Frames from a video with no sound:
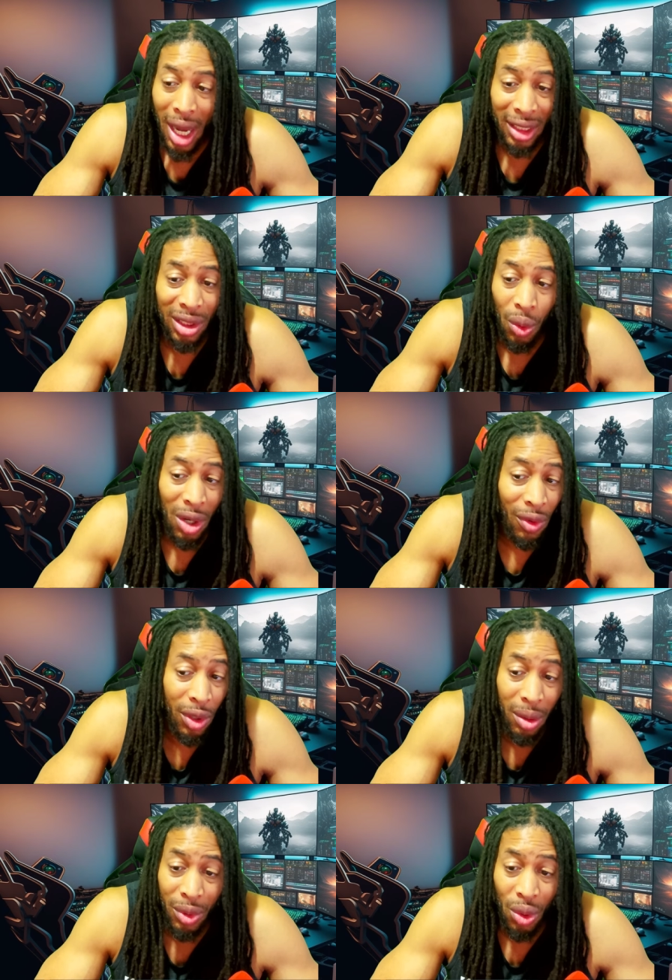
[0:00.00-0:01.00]
I see Quavo
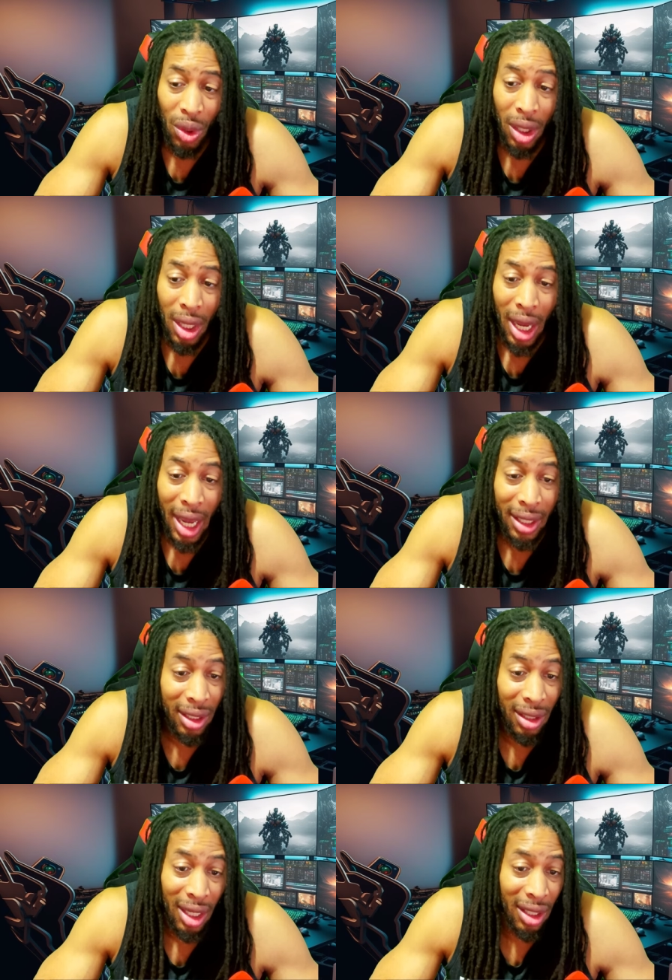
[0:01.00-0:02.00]
them do it
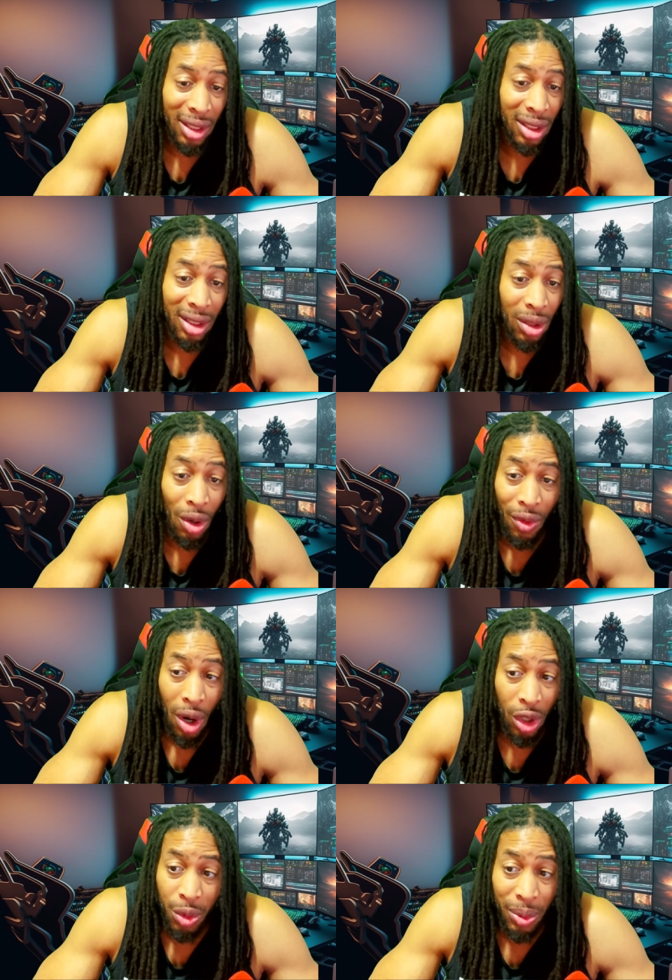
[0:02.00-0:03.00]
and and they 60
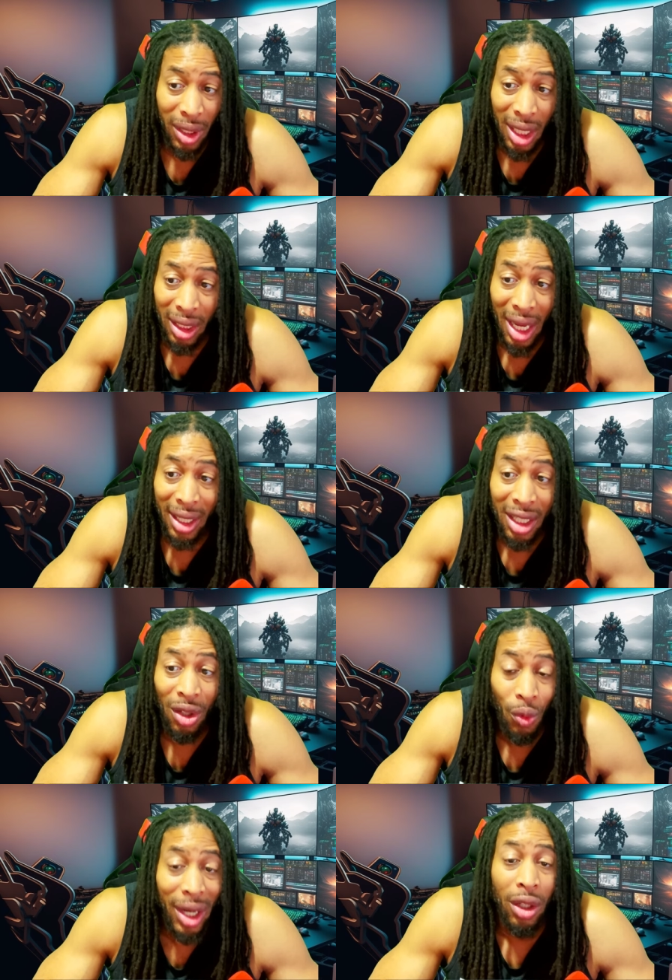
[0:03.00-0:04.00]
overalls be playing like in
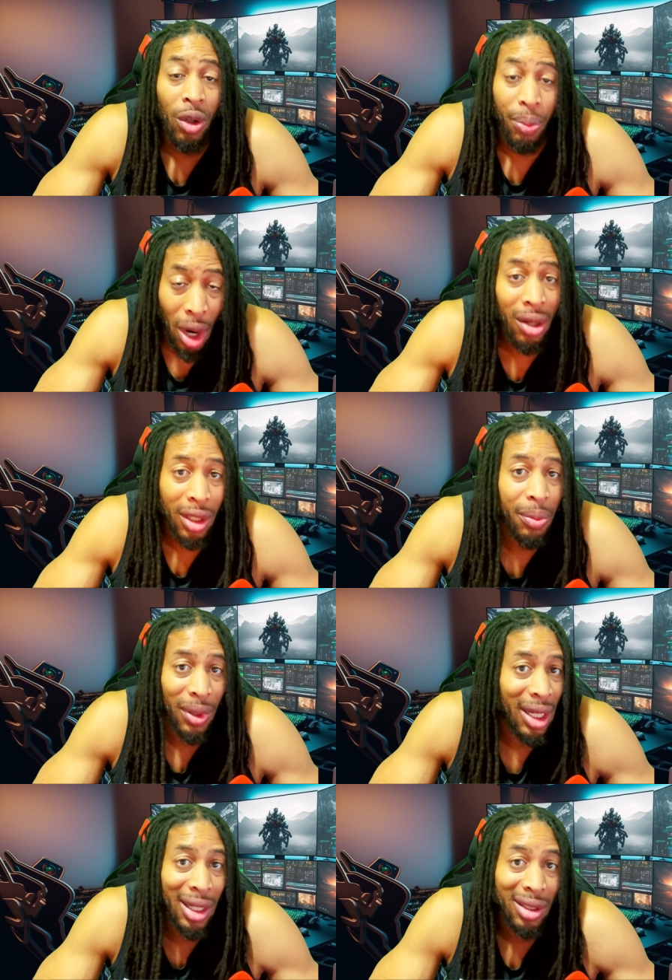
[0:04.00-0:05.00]
the regular park they
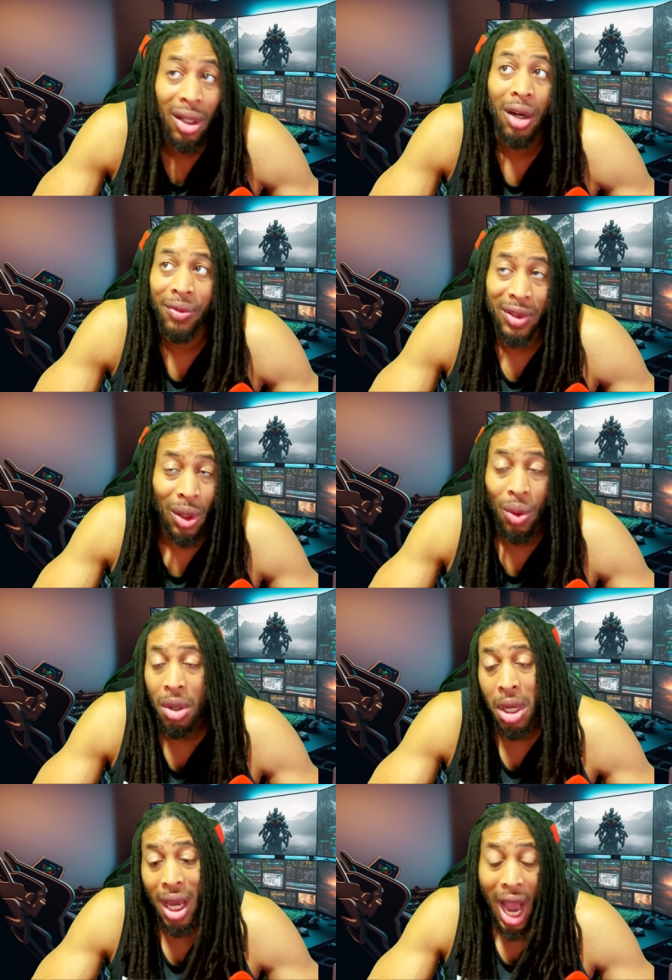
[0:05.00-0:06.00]
playing tough. So
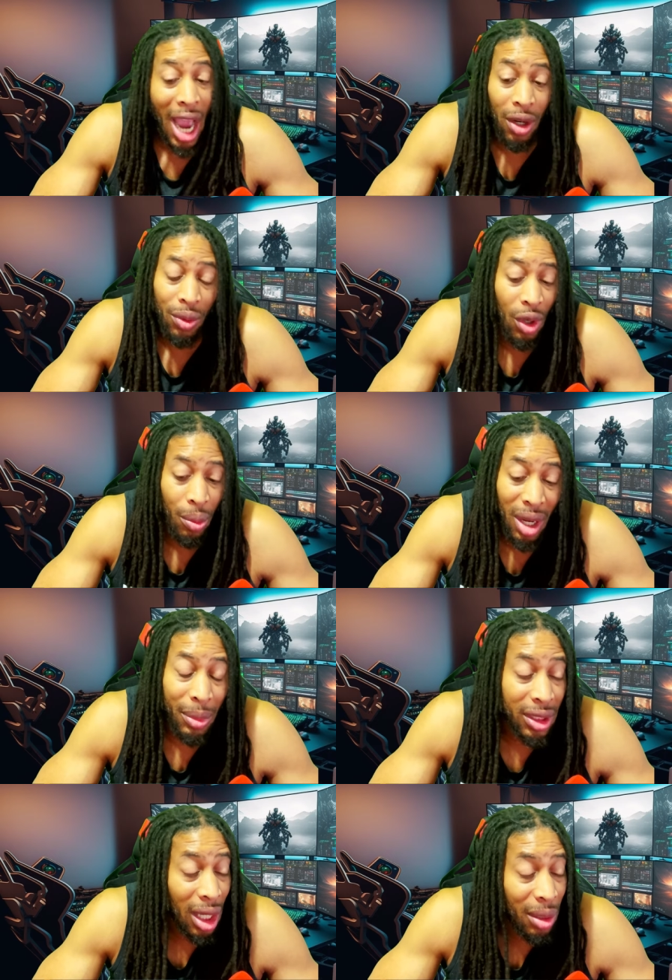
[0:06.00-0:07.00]
I don't know, man.
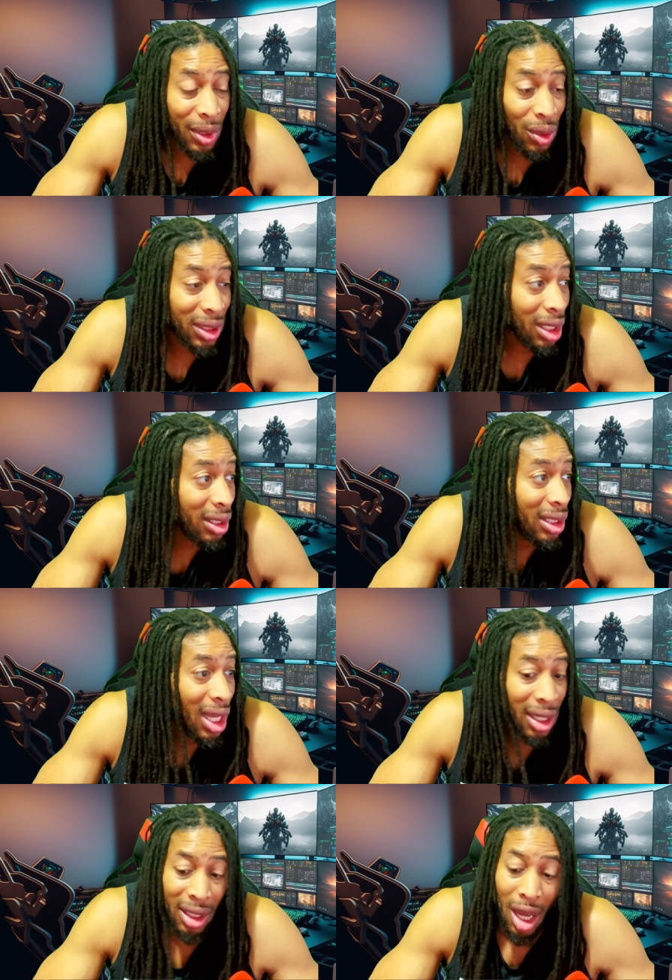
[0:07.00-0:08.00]
But y'all let me know what y'all think
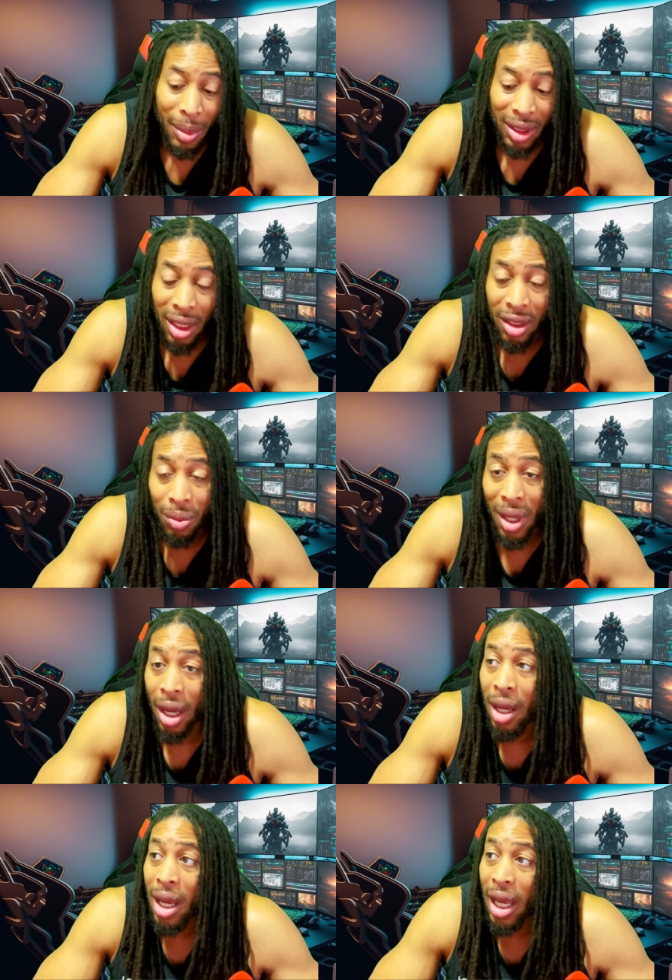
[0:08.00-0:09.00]
down in the comment section,
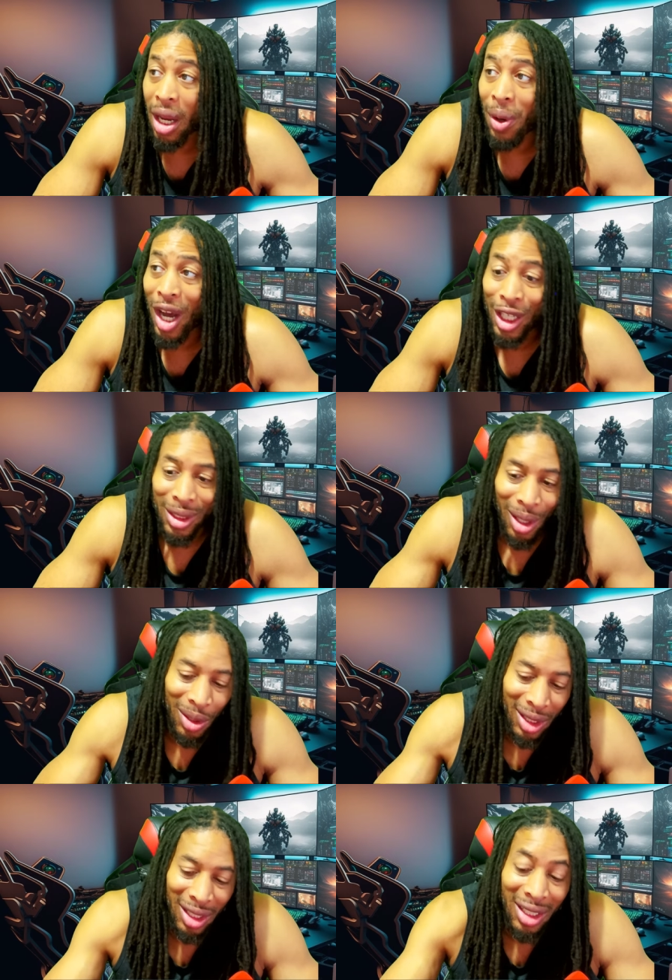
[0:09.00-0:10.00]
man. And I will holler at y'all
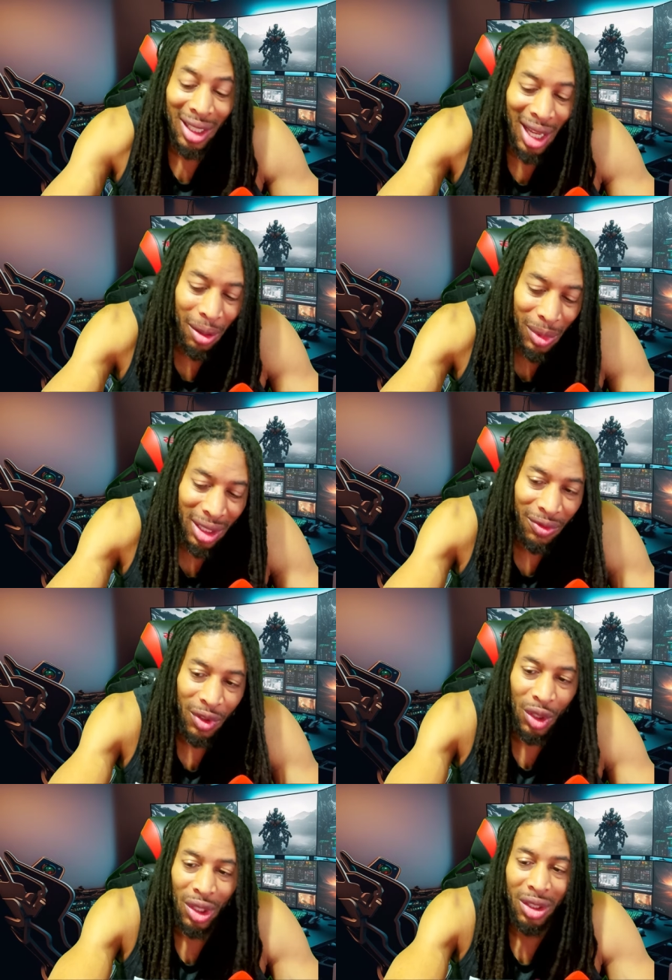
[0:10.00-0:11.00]
next. Hit the like button if
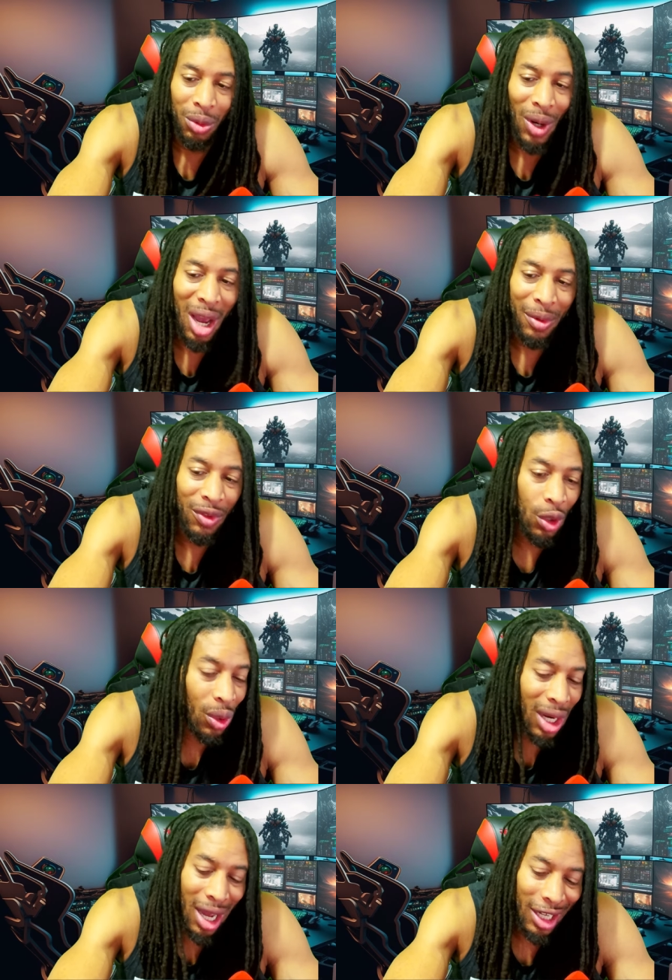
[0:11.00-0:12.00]
you subscribe if you're new,
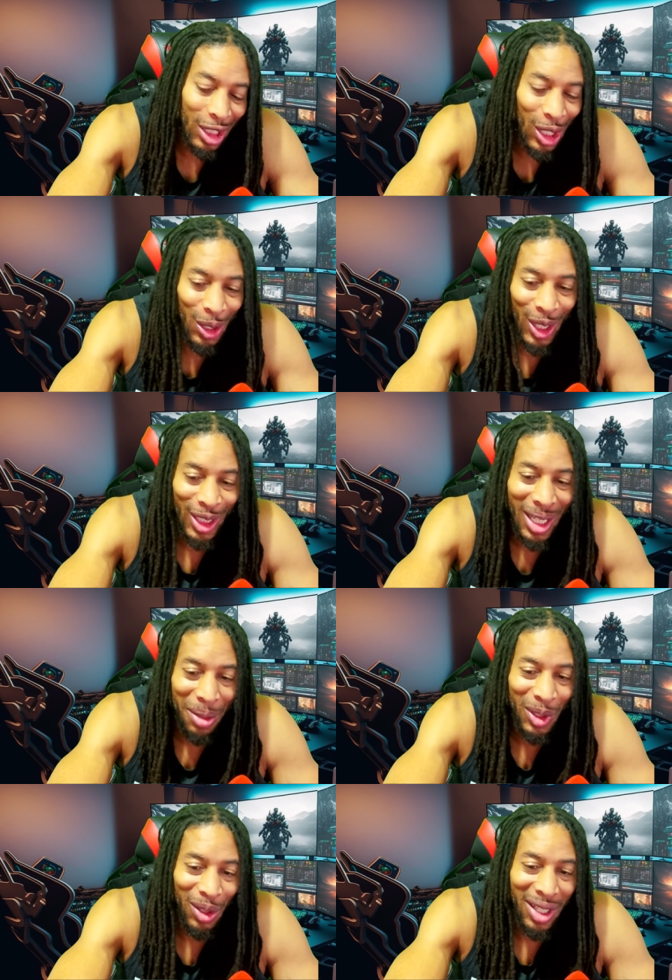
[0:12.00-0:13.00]
and I'll holler at y'all next
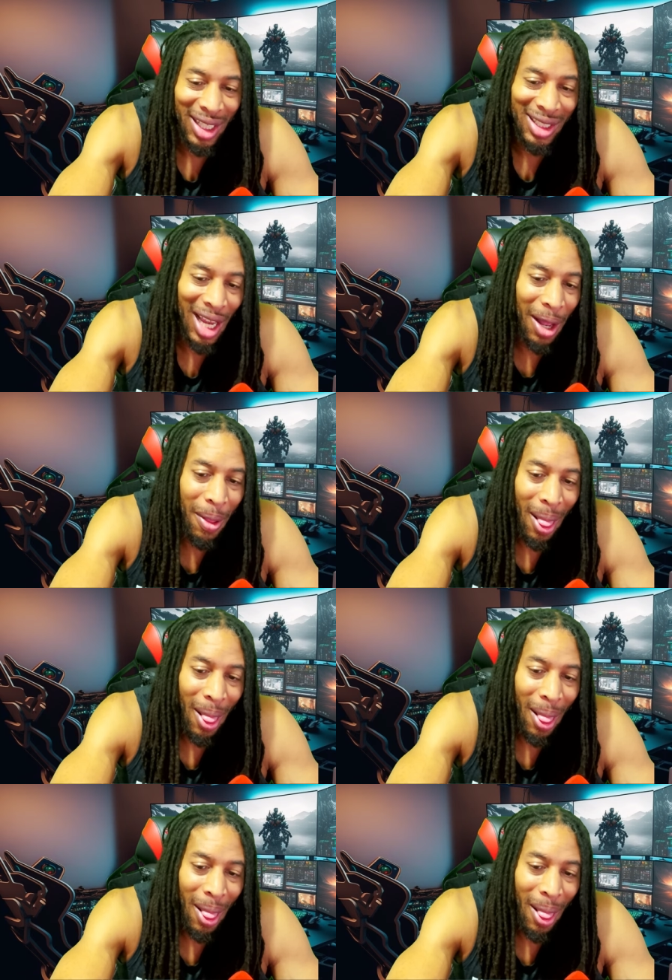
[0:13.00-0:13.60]
time. Till next time.